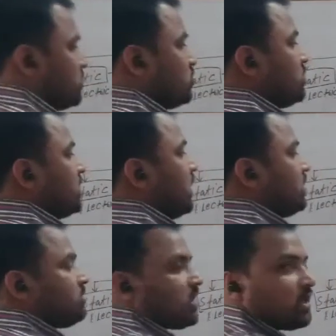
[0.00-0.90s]
two
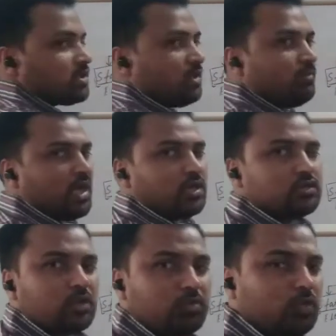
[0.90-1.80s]
negative charge,
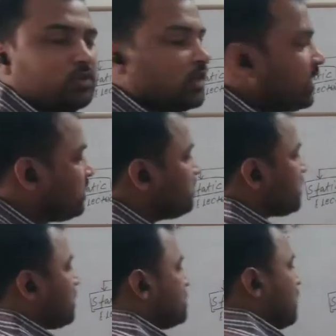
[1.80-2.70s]
imbalance of two negative
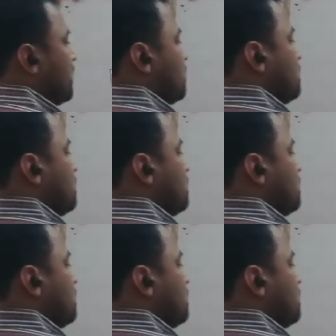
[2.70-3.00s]
charge, and